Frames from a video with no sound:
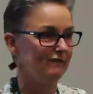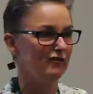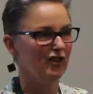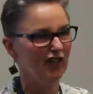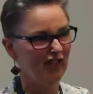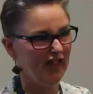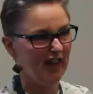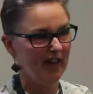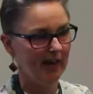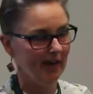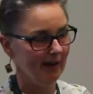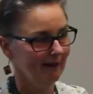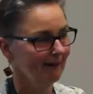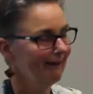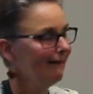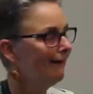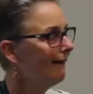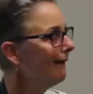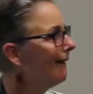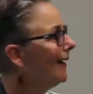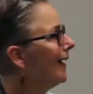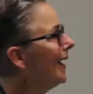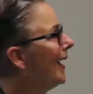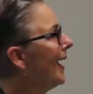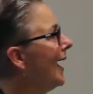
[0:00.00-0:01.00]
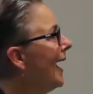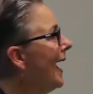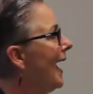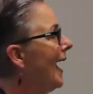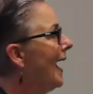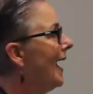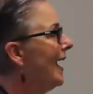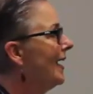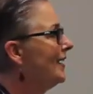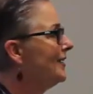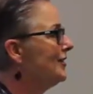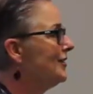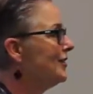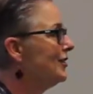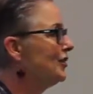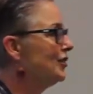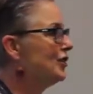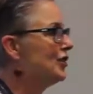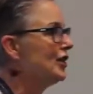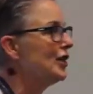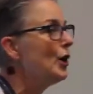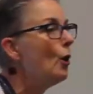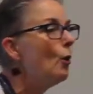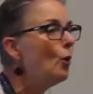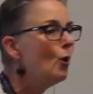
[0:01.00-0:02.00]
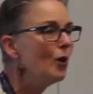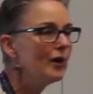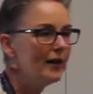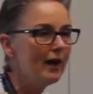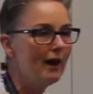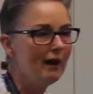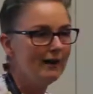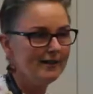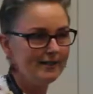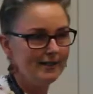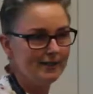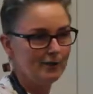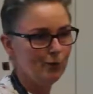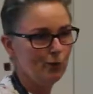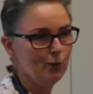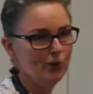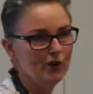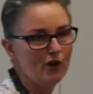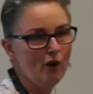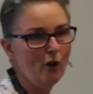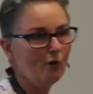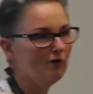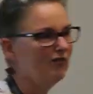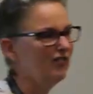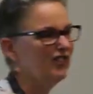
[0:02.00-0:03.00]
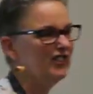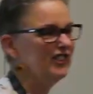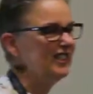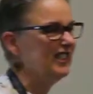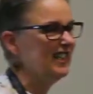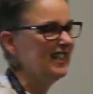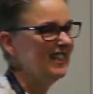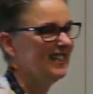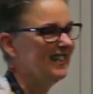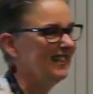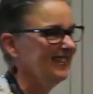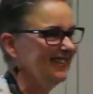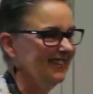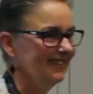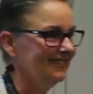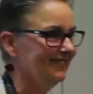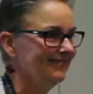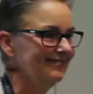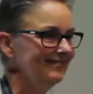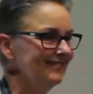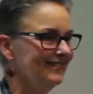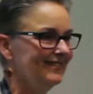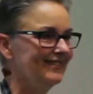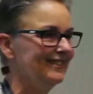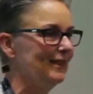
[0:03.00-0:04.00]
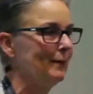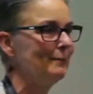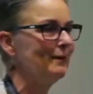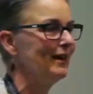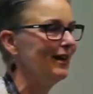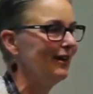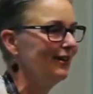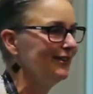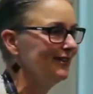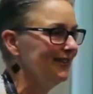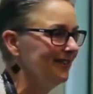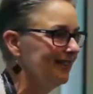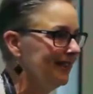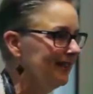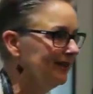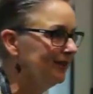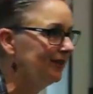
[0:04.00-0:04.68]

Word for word: everything. And she organises all the conferences and seminars and